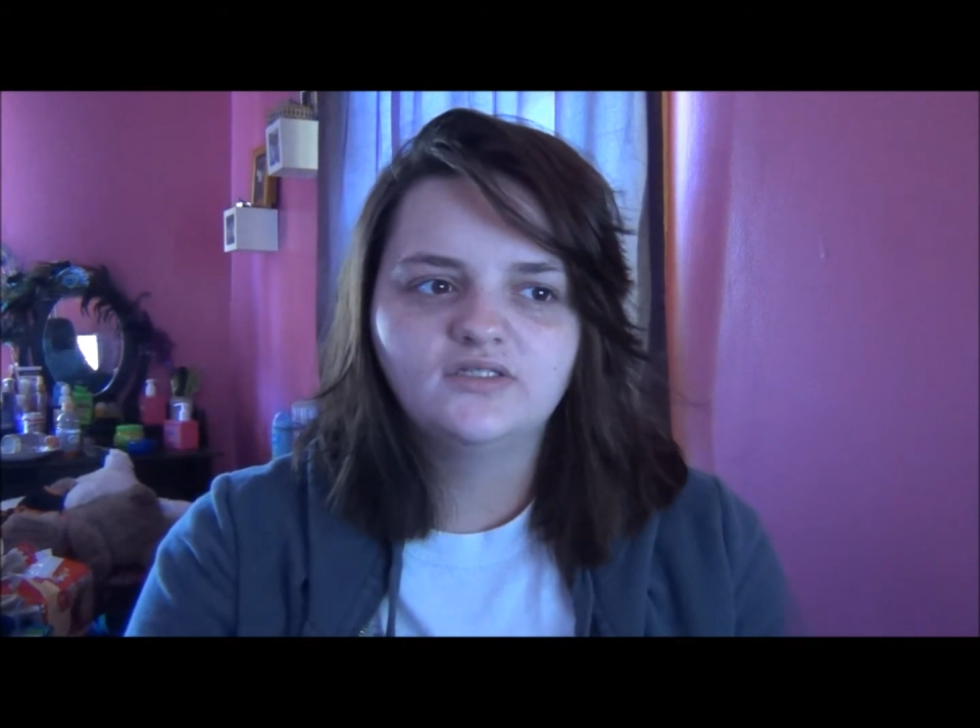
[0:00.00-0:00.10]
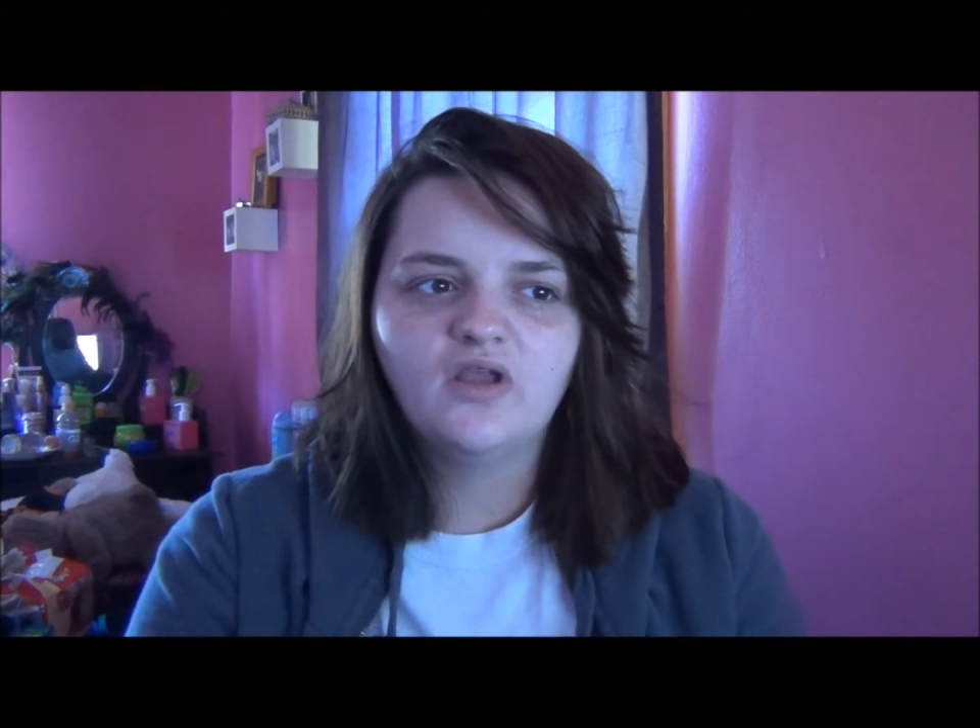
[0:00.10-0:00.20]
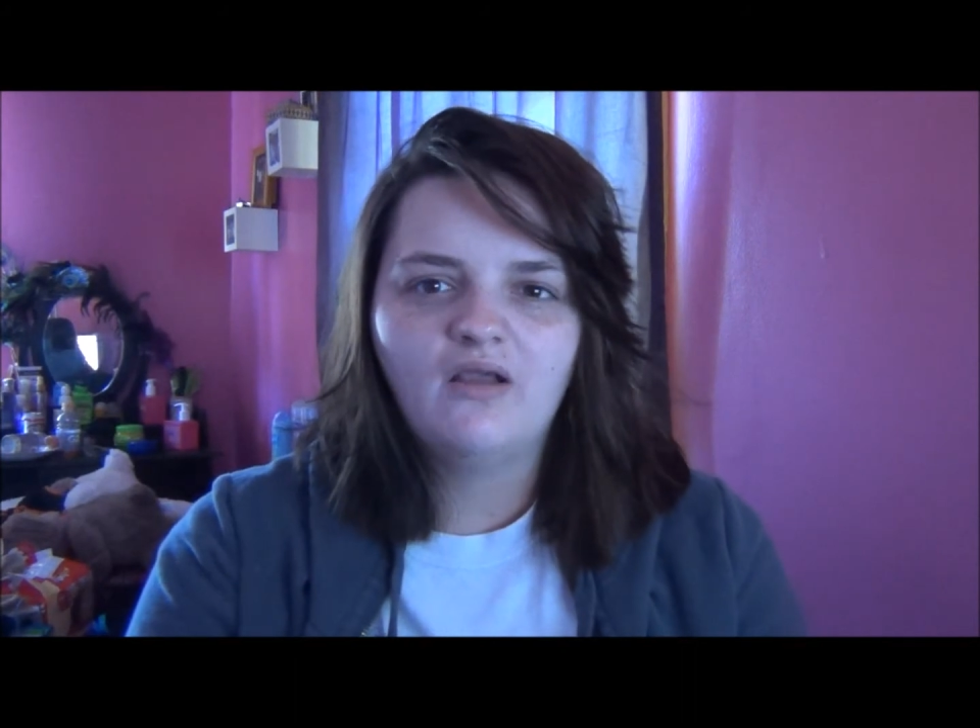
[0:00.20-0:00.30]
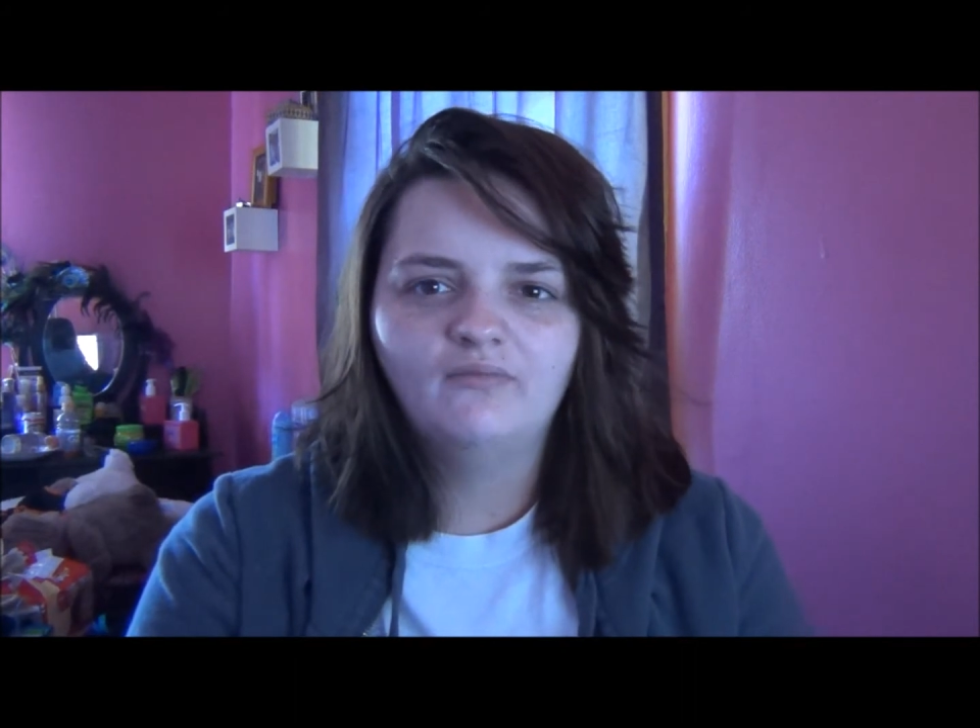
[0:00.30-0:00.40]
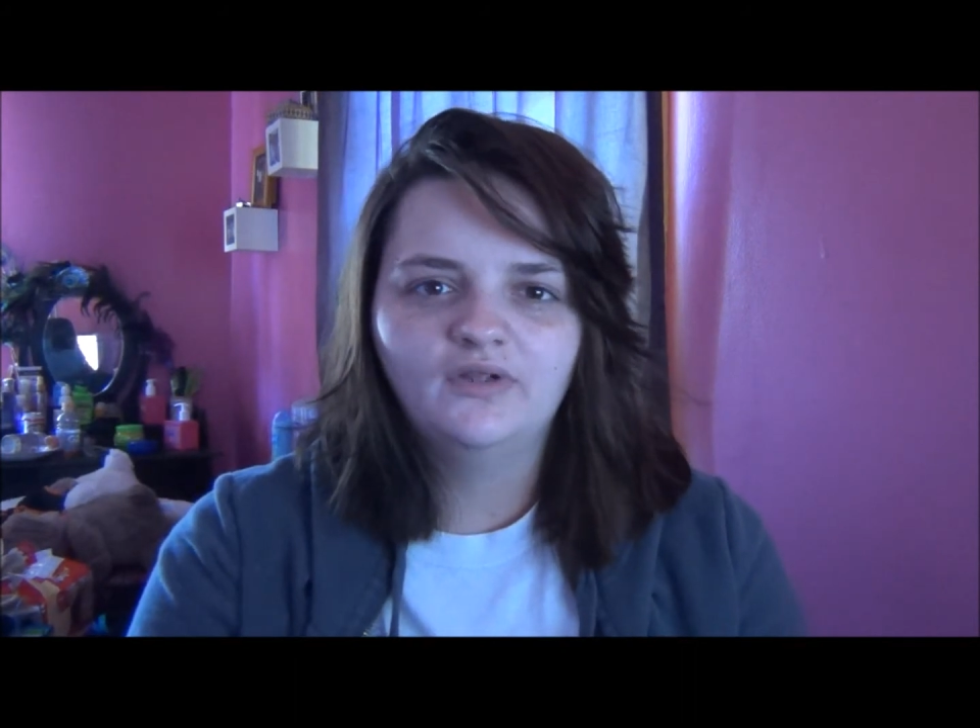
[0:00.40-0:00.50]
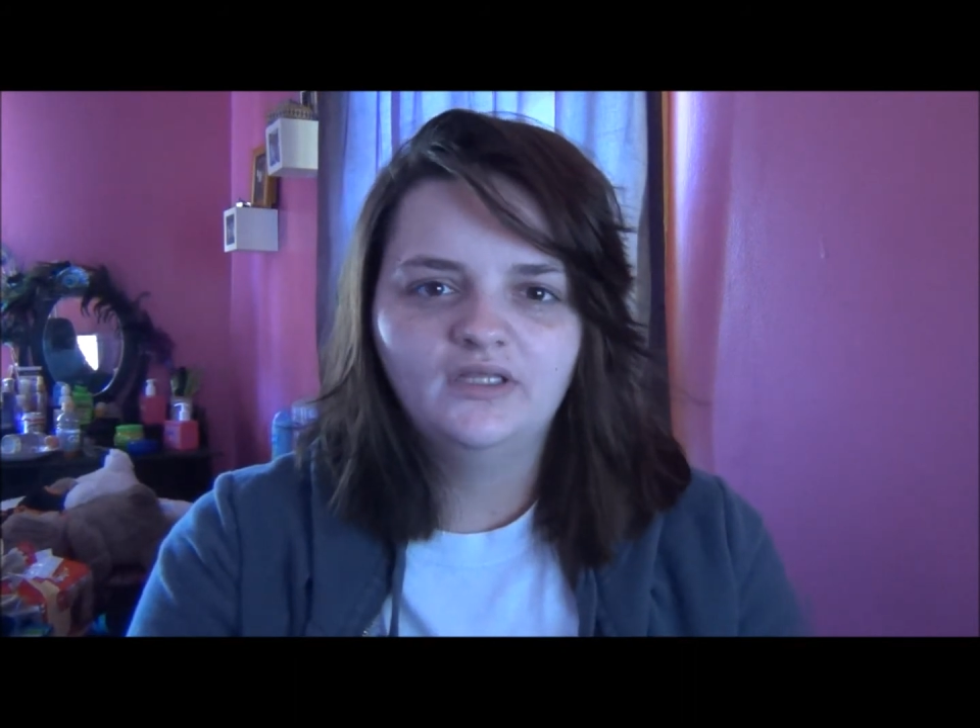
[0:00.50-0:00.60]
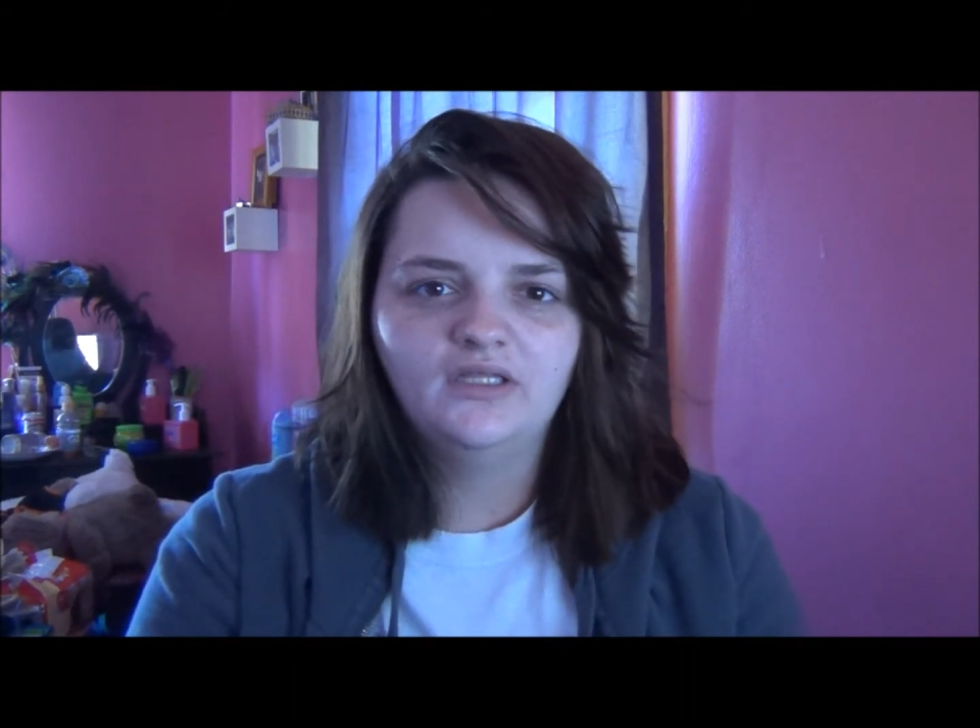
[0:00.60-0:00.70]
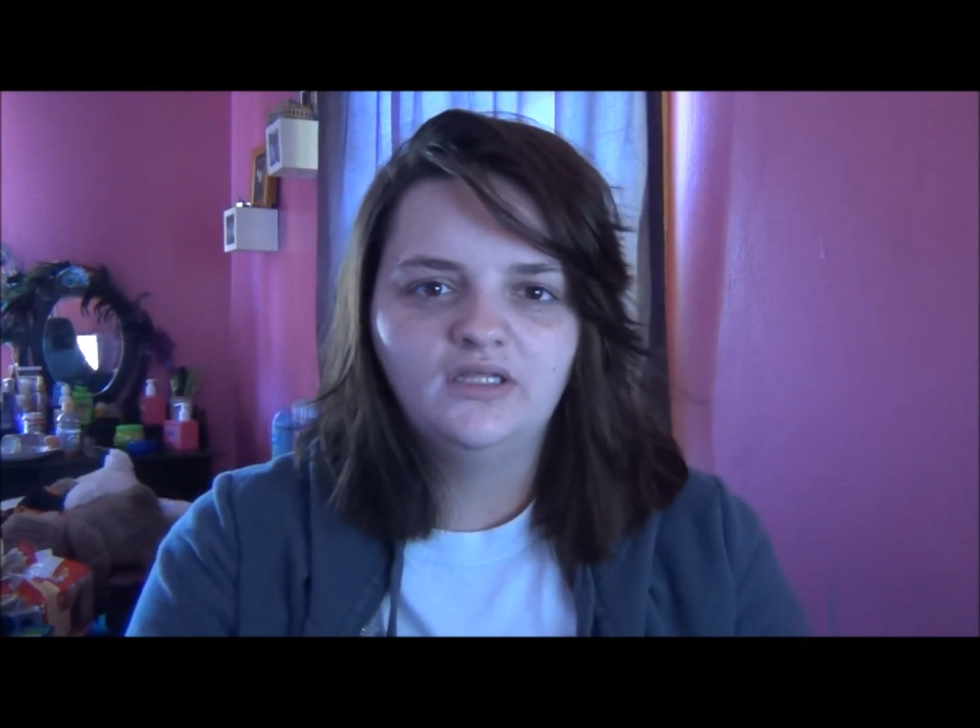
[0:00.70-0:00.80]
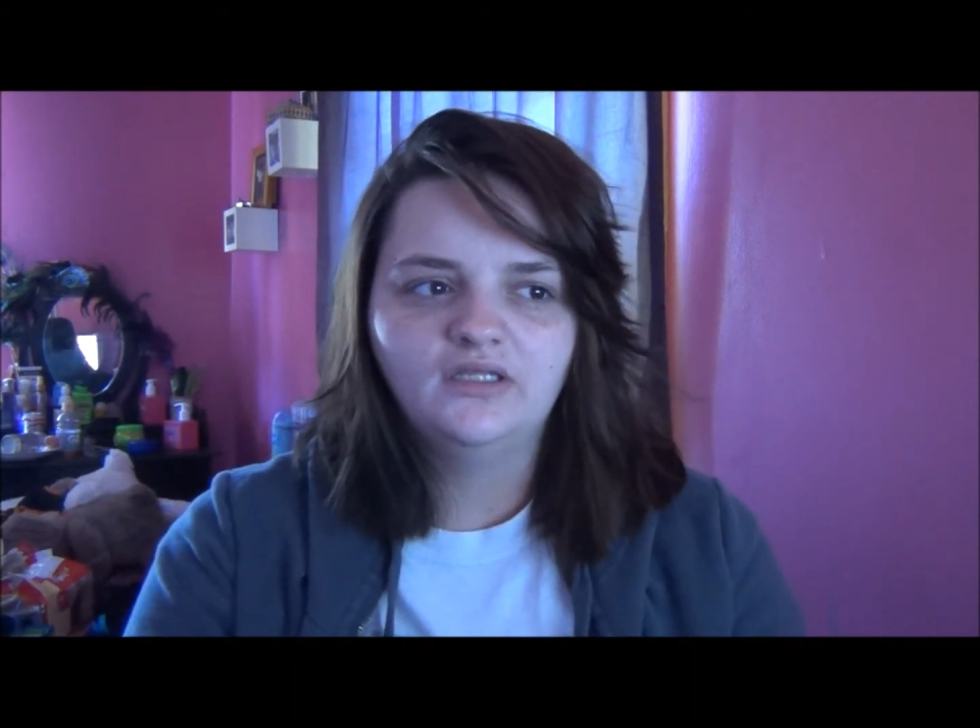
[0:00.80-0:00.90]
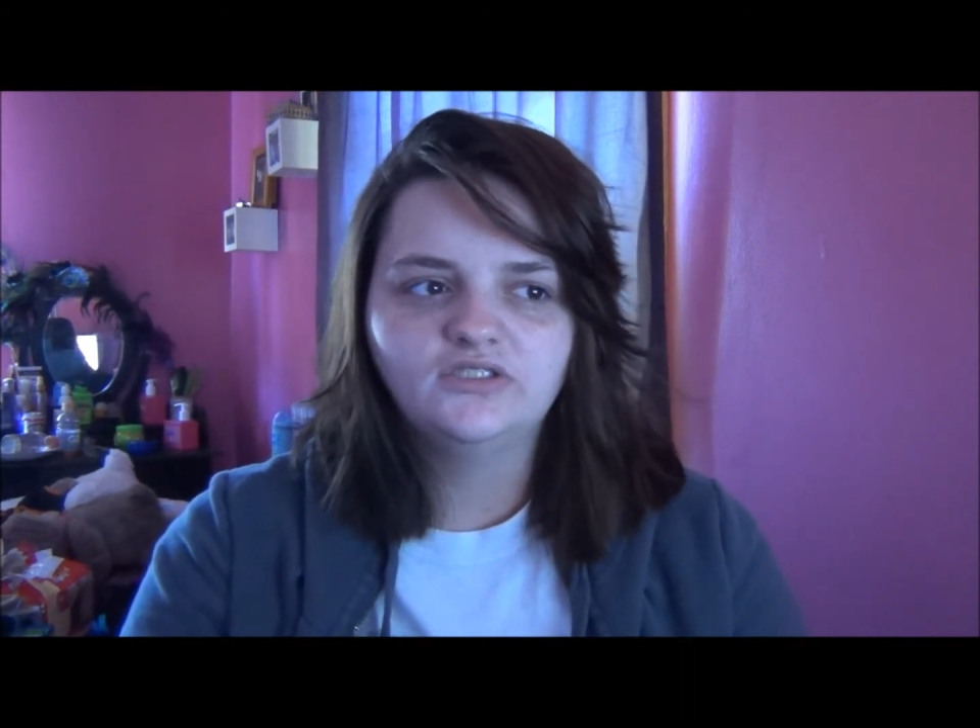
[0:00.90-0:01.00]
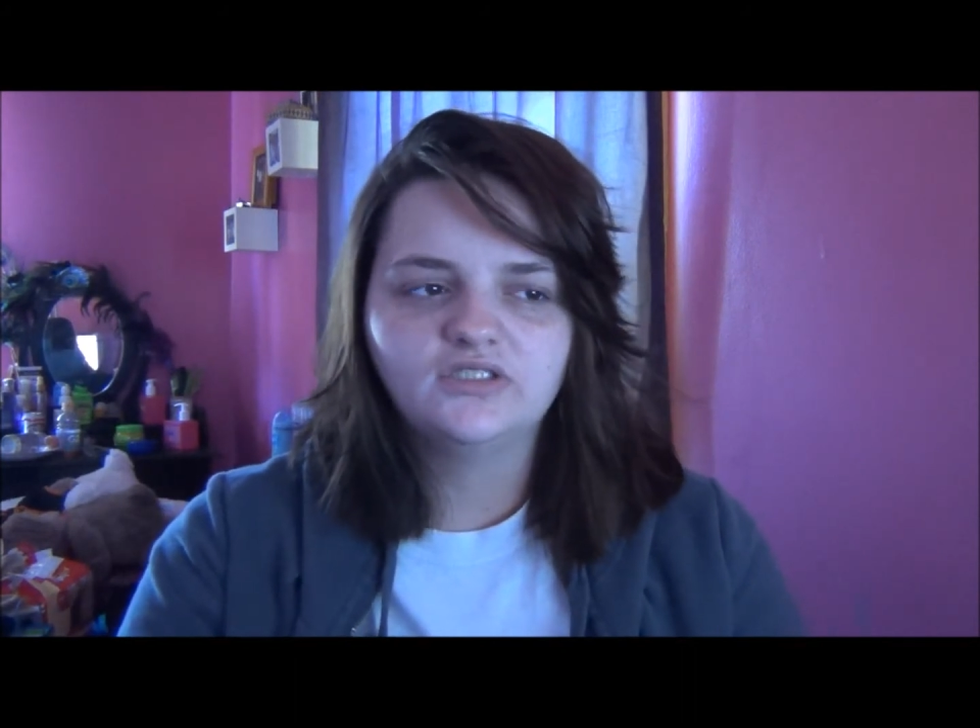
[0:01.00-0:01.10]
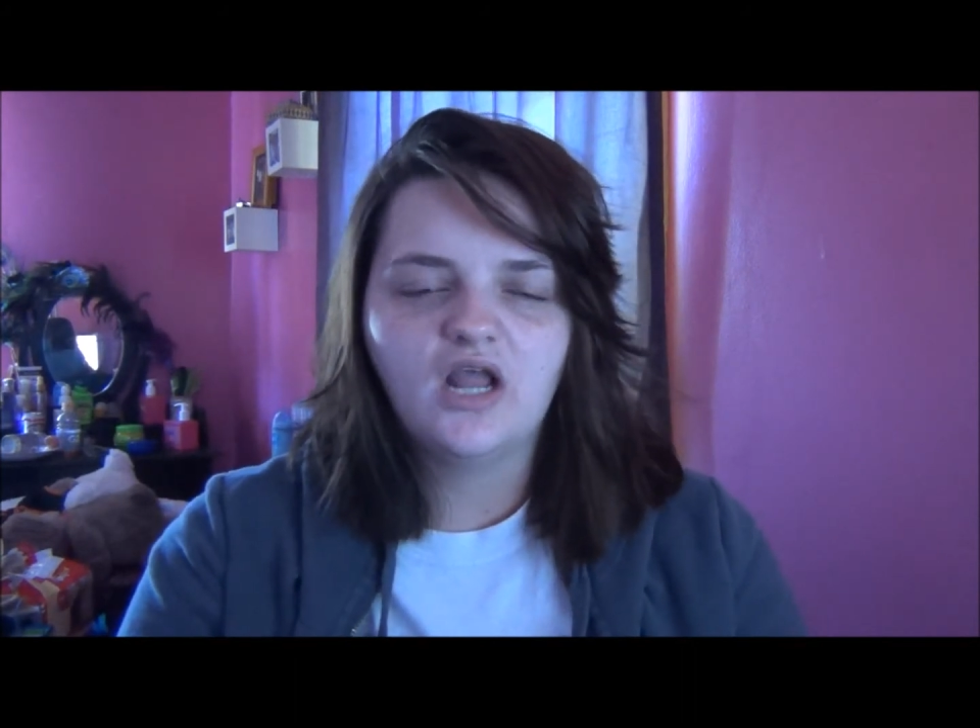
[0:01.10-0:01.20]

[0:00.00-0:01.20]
so I'm really just